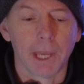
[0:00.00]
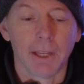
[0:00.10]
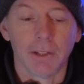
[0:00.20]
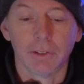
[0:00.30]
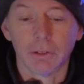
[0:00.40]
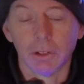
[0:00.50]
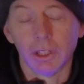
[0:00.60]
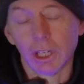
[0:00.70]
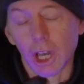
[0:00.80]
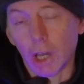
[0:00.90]
and
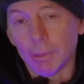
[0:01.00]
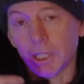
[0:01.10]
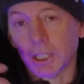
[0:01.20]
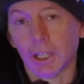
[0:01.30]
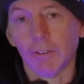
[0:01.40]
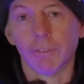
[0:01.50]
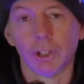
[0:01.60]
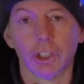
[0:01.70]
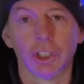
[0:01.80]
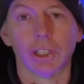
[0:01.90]
the coming
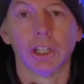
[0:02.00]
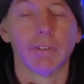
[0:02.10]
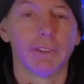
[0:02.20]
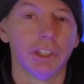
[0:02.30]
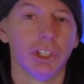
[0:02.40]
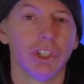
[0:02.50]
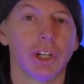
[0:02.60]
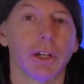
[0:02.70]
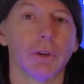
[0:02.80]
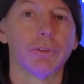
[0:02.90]
version of the
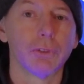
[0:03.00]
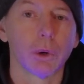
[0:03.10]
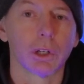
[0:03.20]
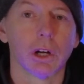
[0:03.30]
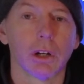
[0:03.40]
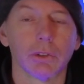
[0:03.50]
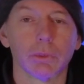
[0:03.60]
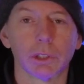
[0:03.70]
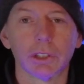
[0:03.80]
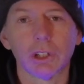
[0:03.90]
DJI 04
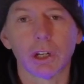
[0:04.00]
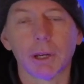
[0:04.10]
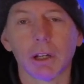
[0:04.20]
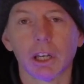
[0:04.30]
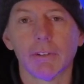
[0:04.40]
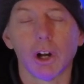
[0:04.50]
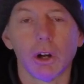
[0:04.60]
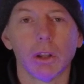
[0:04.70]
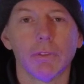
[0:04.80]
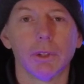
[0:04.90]
goggles. We're gonna talk about kind of
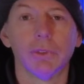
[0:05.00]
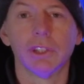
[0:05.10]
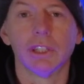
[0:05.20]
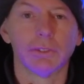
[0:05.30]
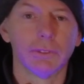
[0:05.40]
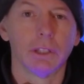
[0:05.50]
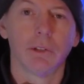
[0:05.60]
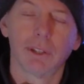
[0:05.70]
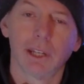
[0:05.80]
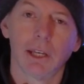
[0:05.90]
all of those in this
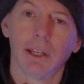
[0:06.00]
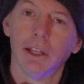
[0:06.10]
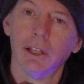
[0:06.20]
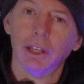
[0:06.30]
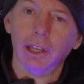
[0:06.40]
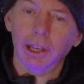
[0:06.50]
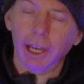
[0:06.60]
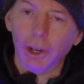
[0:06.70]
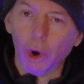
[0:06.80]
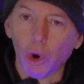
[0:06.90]
video today.
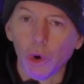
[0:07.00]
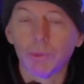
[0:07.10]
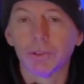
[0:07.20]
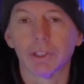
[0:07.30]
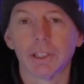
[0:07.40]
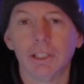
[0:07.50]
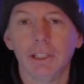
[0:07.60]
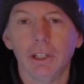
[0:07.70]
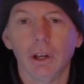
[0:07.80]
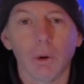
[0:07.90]
And hopefully,
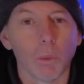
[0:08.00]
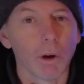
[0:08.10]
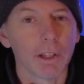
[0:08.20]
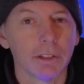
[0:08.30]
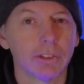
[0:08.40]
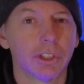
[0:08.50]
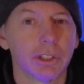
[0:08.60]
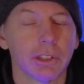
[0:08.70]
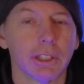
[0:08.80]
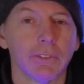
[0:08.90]
while you're
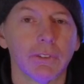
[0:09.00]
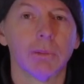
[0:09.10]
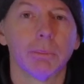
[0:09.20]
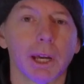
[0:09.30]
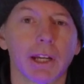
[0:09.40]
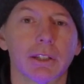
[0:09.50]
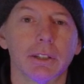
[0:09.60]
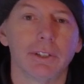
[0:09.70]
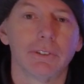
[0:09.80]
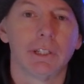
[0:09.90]
chilling and sitting back
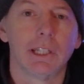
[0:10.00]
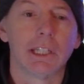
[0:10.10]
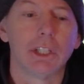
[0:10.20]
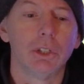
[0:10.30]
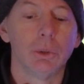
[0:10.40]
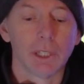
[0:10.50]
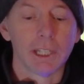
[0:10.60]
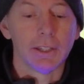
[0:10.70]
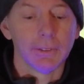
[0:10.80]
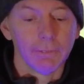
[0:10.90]
and listening, you
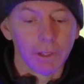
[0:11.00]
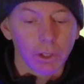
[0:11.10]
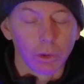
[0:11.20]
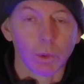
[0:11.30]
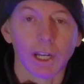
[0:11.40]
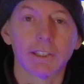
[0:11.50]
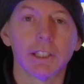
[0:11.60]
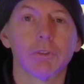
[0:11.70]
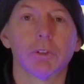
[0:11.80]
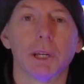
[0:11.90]
get the correct
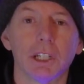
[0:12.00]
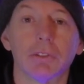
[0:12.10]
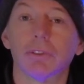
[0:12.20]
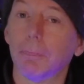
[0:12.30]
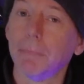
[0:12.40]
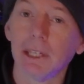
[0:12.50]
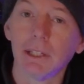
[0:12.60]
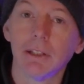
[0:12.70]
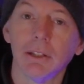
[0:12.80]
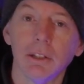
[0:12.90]
information from
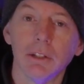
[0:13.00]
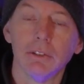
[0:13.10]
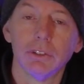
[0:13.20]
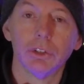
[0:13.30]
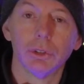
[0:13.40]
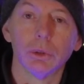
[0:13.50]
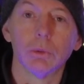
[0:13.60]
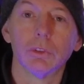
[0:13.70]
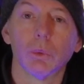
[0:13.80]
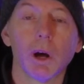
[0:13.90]
me to
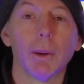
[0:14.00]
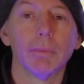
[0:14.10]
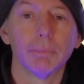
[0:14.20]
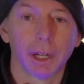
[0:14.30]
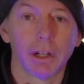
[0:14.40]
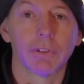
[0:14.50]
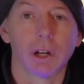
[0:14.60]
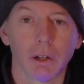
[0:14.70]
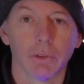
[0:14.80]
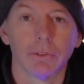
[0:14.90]
you to what pair of
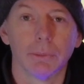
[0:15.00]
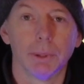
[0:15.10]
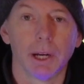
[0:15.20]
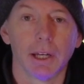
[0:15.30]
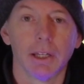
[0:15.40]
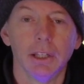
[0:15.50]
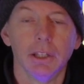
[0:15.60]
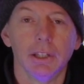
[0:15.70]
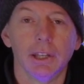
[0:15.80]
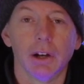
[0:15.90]
goggles to buy.
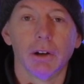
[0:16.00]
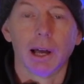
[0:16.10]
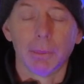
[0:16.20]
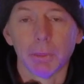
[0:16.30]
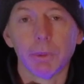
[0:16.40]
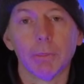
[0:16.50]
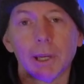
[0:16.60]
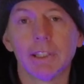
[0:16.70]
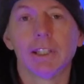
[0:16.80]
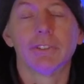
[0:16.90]
Now, I'm going to put
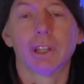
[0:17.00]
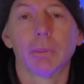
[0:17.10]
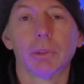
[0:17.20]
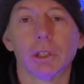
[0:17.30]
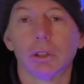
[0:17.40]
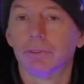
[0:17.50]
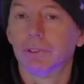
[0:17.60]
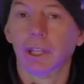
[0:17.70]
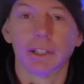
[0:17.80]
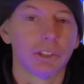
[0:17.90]
my links down below
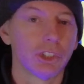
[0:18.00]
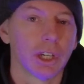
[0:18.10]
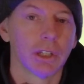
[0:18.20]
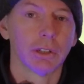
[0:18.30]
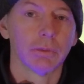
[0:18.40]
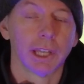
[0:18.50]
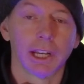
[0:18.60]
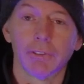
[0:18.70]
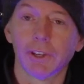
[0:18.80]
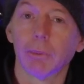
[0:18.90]
if you like the channel
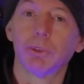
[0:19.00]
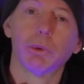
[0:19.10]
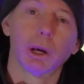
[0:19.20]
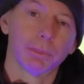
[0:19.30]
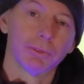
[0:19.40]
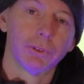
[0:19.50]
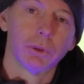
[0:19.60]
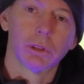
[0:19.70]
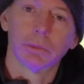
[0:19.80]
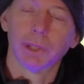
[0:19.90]
and I've helped you out
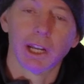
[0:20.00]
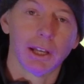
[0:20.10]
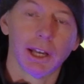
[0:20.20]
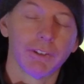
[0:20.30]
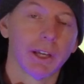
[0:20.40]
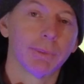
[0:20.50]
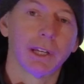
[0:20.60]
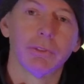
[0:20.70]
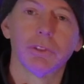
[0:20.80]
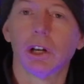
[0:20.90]
before. And I, have helped
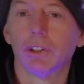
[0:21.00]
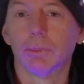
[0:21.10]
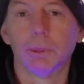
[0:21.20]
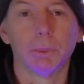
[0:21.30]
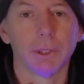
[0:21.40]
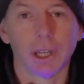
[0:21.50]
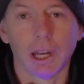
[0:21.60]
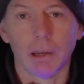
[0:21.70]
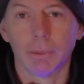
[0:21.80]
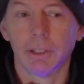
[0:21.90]
out tons of people in the
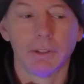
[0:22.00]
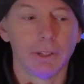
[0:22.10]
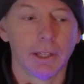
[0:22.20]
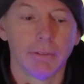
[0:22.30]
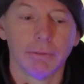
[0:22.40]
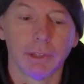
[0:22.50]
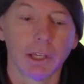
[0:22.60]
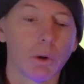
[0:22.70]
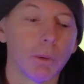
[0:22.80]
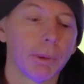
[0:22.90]
hobby. They, they
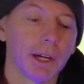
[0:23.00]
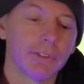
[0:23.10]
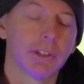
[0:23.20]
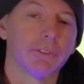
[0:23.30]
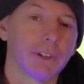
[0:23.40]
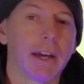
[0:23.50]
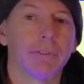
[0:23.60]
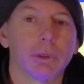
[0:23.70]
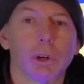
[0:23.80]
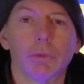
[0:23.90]
go and buy stuff
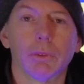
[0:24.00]
after our